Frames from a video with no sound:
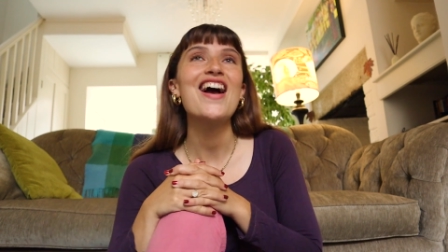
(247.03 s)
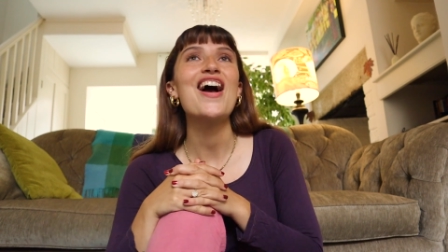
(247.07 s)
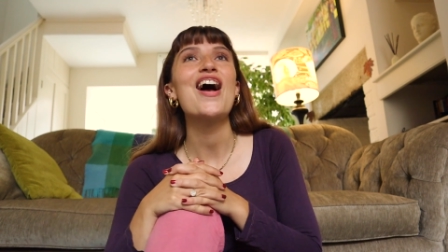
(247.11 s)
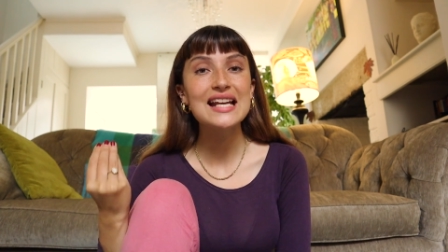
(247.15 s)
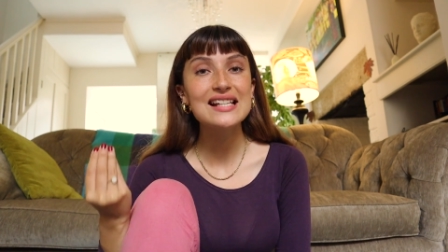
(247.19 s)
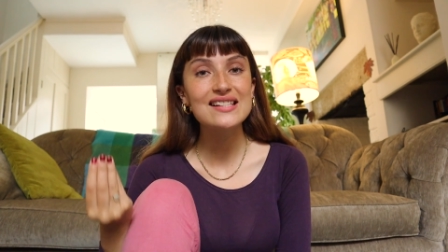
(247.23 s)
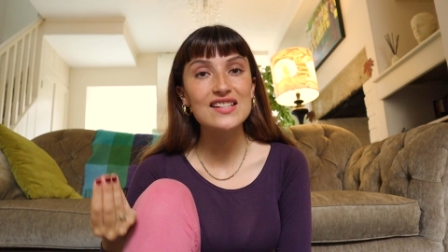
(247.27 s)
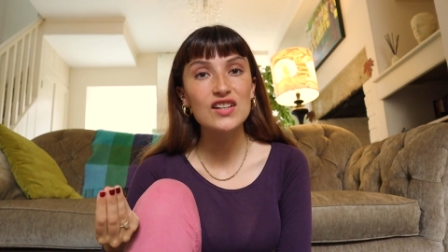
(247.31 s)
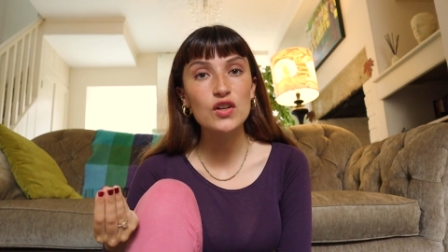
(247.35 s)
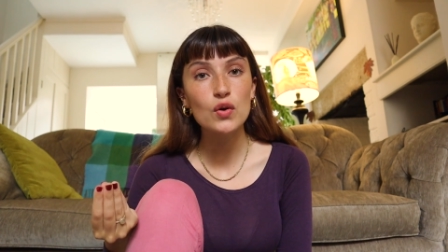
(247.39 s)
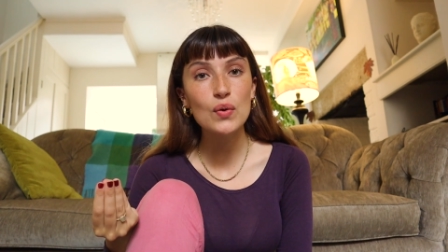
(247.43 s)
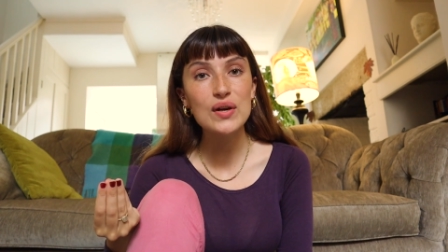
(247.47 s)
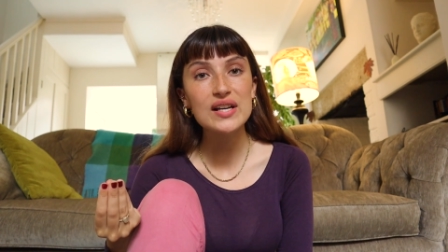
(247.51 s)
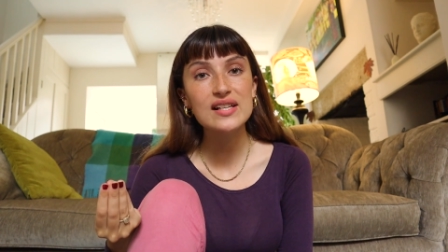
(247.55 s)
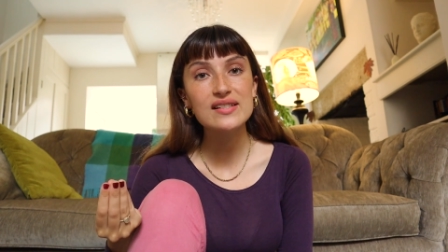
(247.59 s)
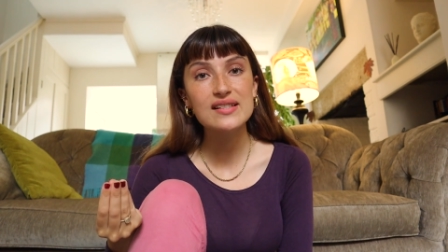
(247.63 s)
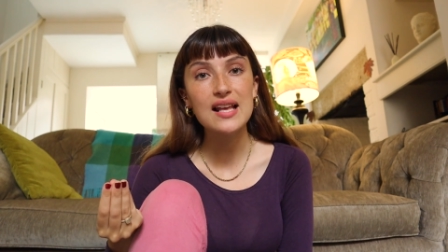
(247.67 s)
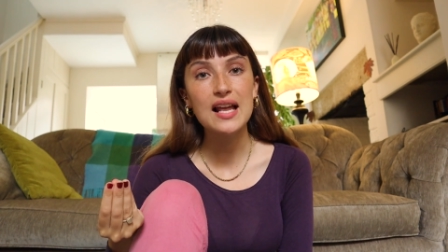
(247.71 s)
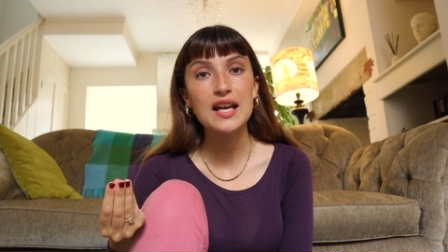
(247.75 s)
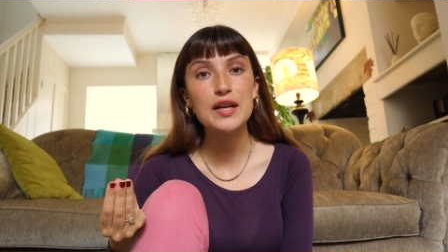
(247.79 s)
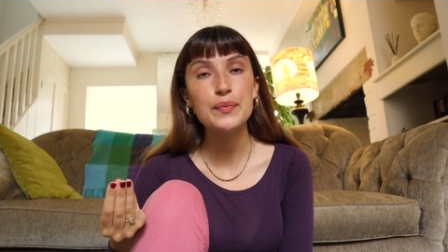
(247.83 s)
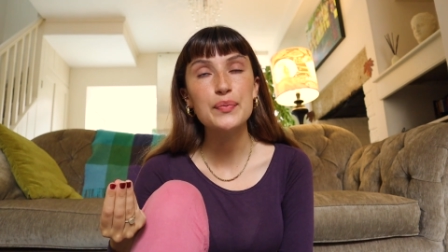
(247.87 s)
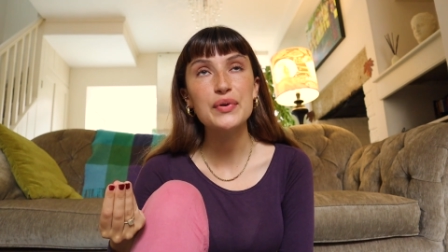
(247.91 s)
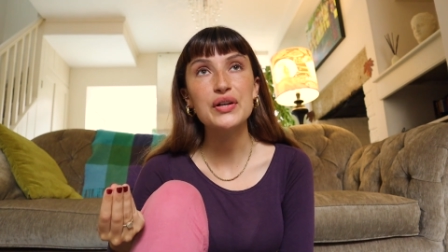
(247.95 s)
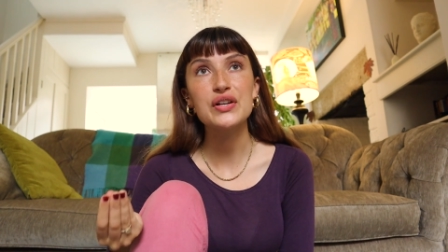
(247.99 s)
It's a quick
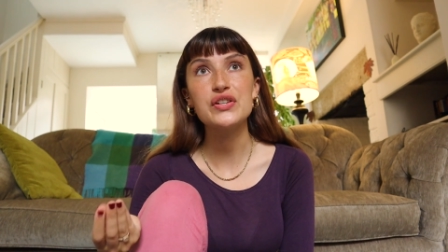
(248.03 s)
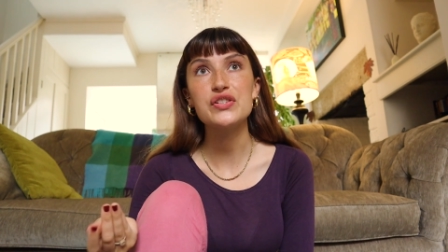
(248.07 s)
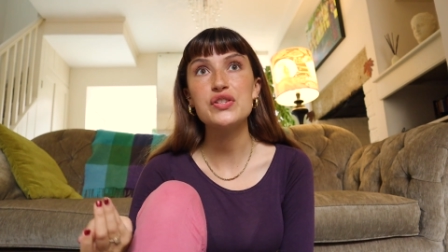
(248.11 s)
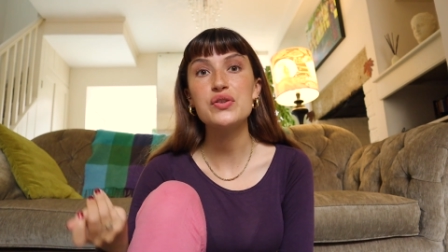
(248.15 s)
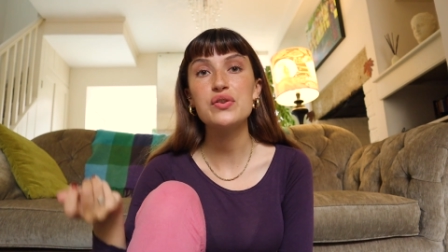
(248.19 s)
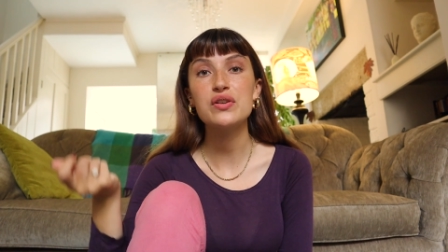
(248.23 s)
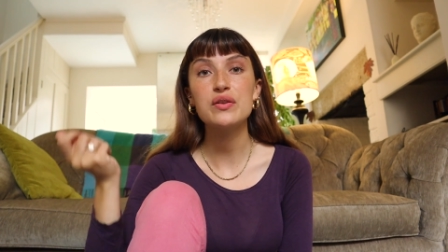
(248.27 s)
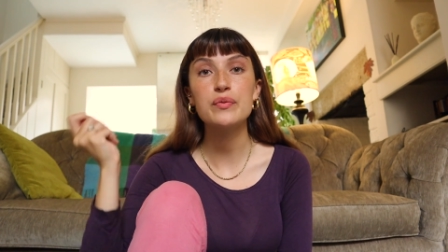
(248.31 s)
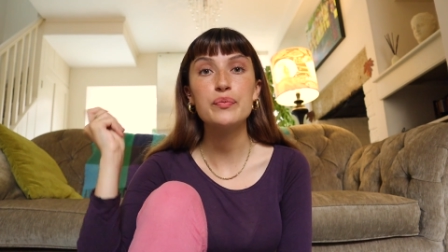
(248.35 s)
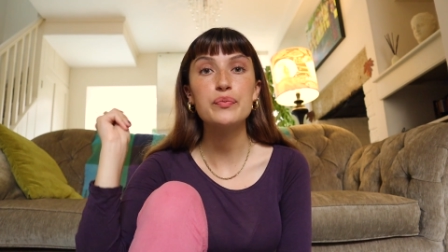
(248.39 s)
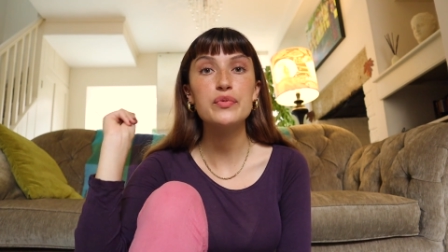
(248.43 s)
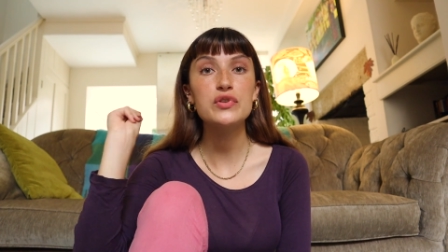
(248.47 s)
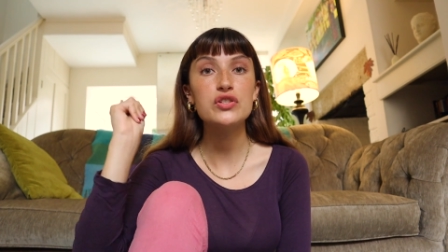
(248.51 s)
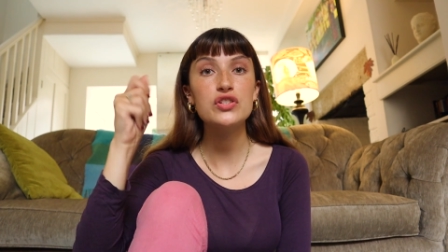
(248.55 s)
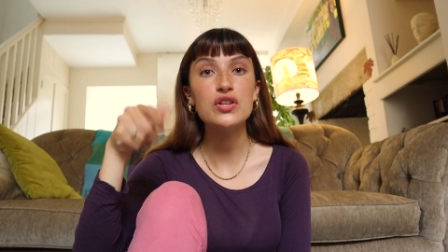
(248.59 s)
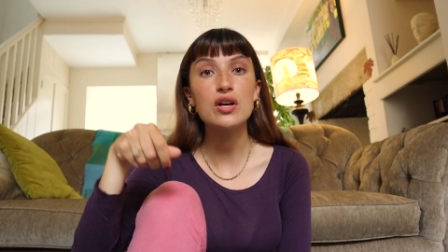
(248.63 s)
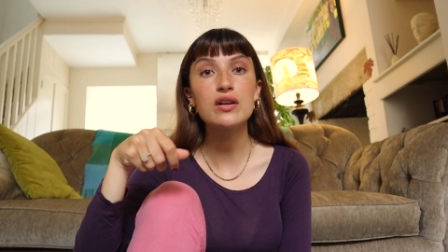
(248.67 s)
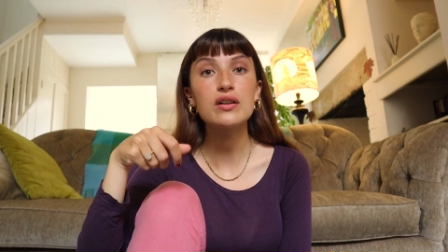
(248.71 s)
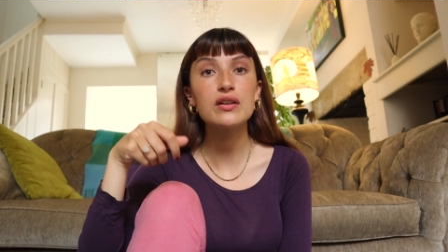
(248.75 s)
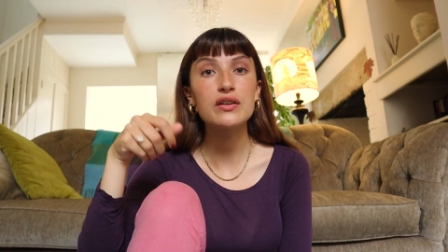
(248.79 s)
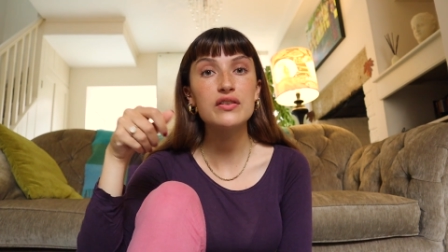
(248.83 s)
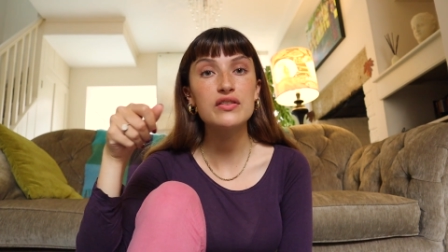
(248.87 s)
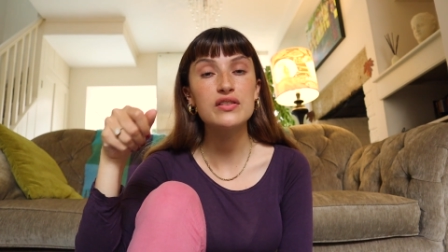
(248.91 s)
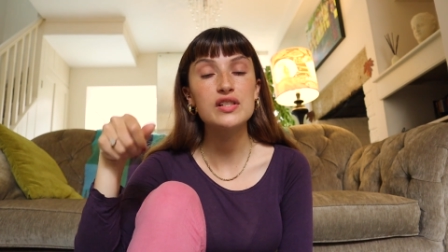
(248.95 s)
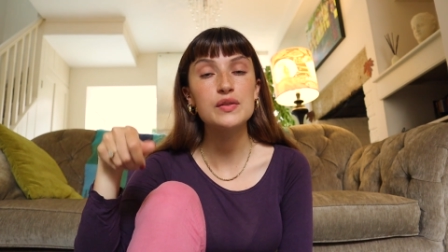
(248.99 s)
salad because you can dunk